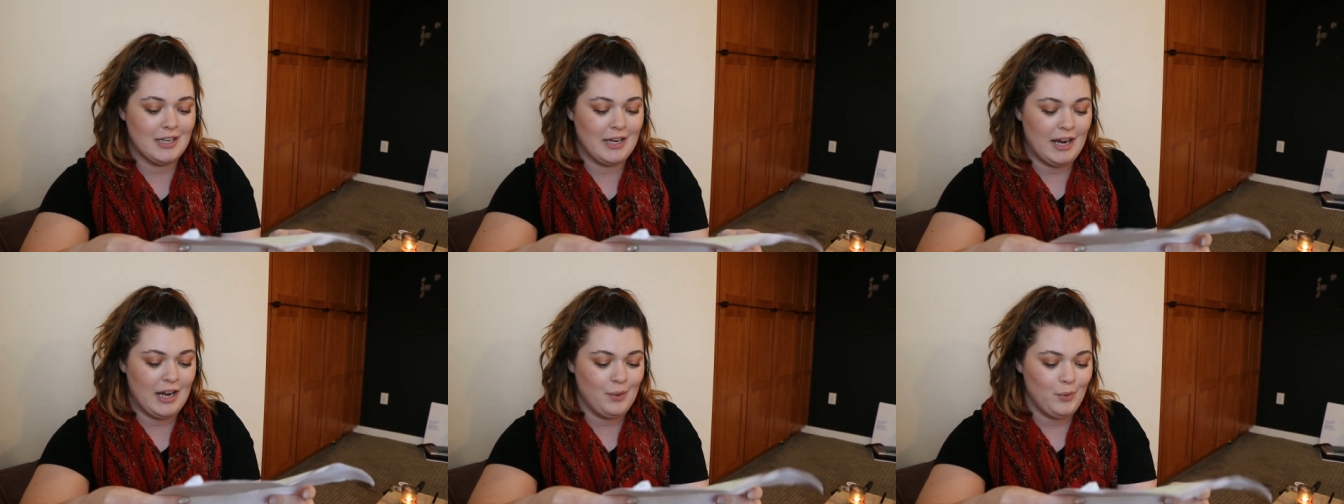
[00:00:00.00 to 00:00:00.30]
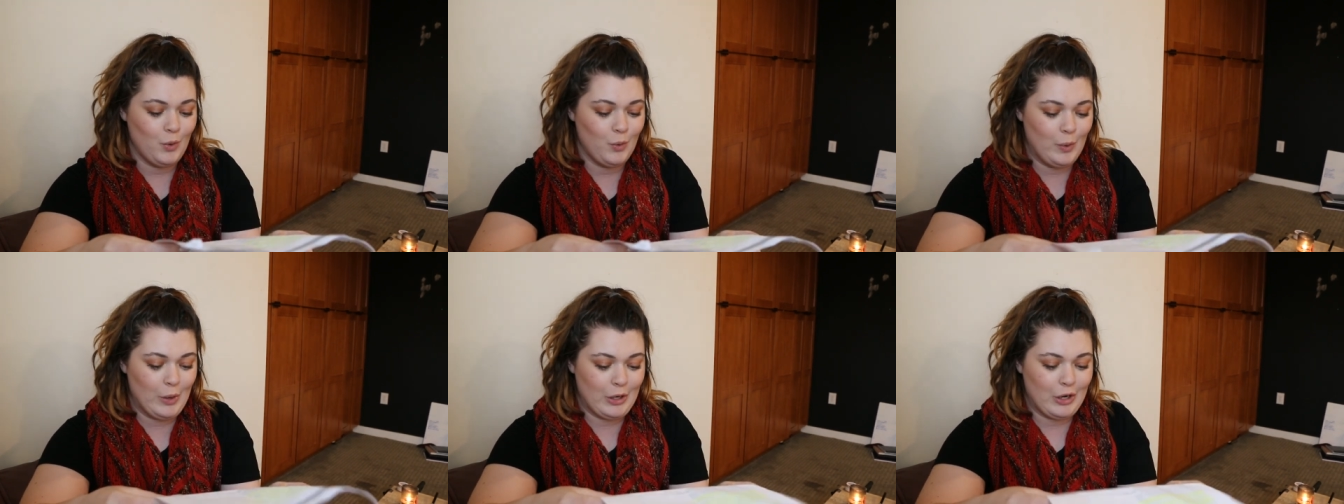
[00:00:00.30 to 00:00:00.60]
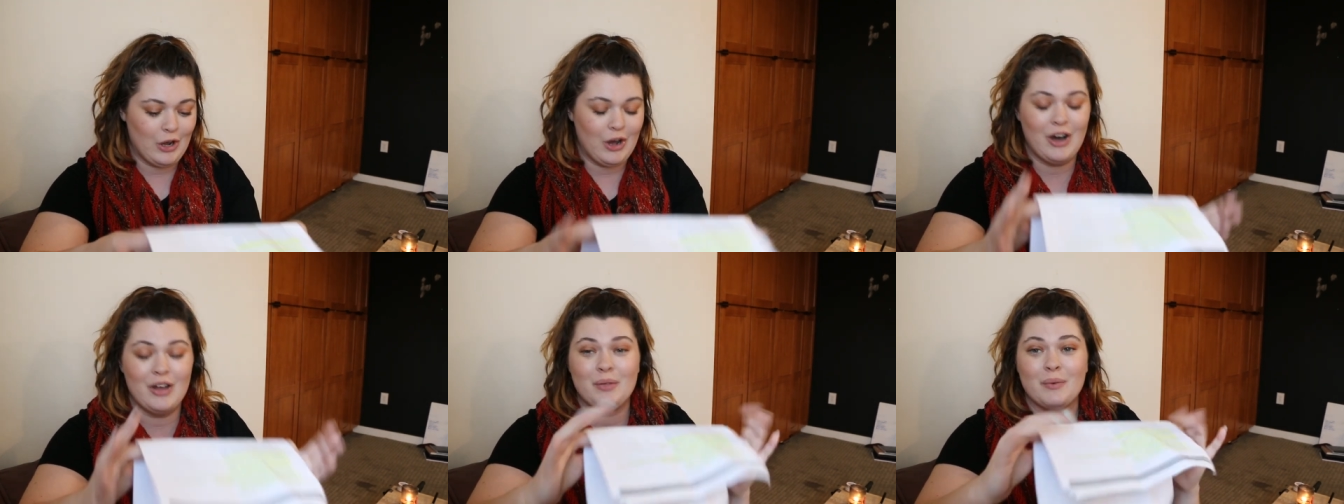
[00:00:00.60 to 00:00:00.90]
and I will
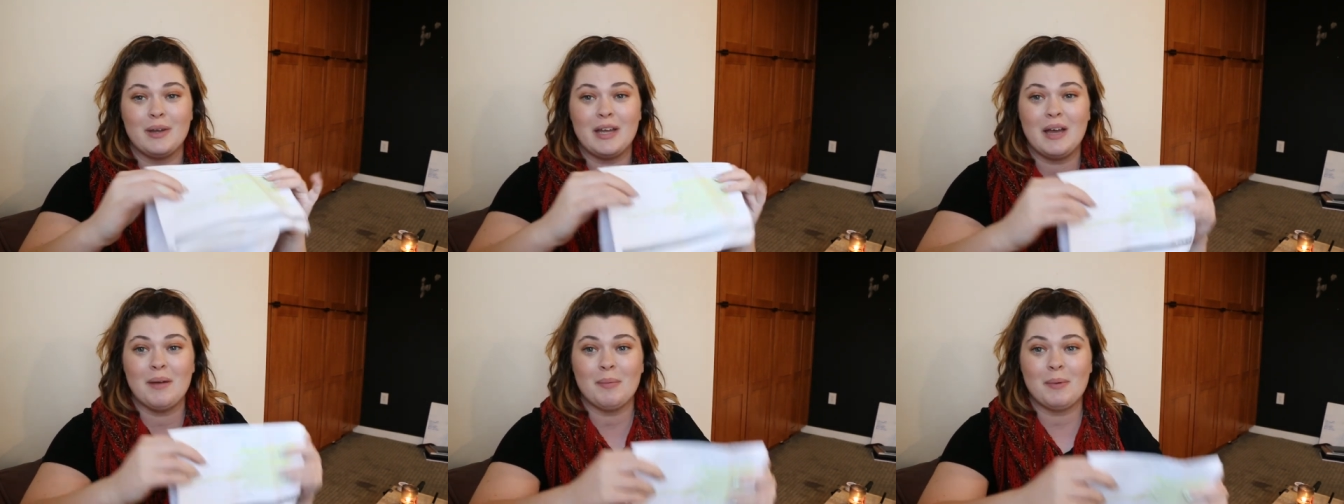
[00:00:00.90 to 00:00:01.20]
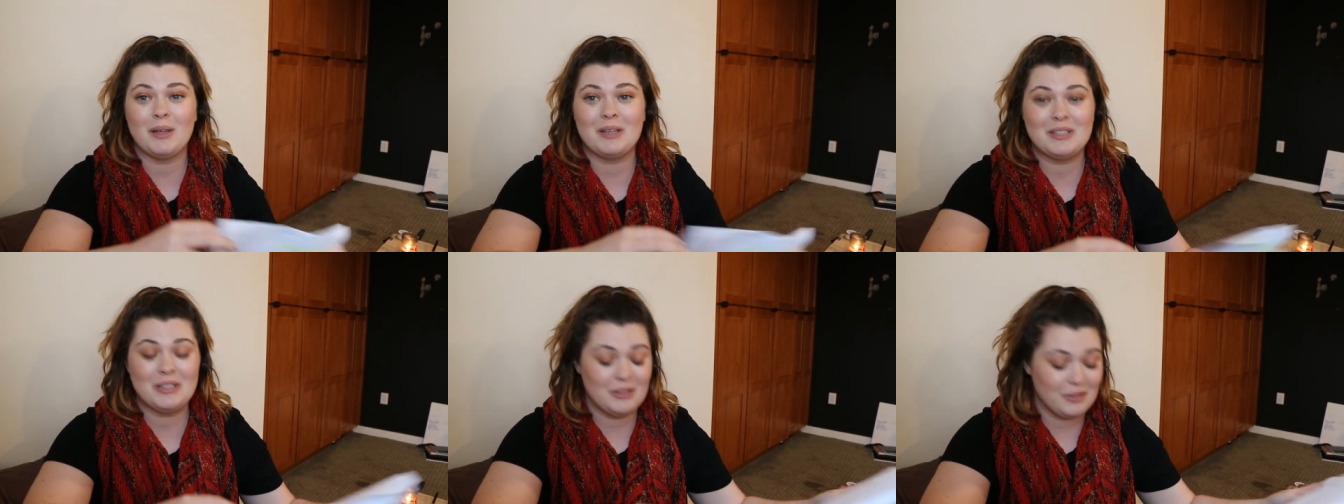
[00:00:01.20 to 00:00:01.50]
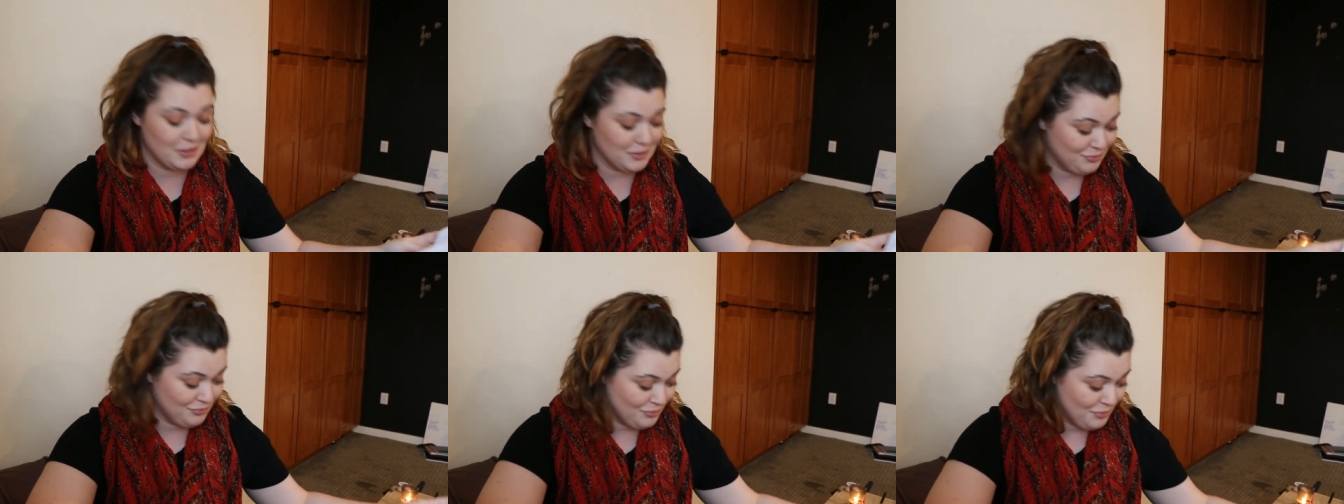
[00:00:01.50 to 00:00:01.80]
work all the way up until there's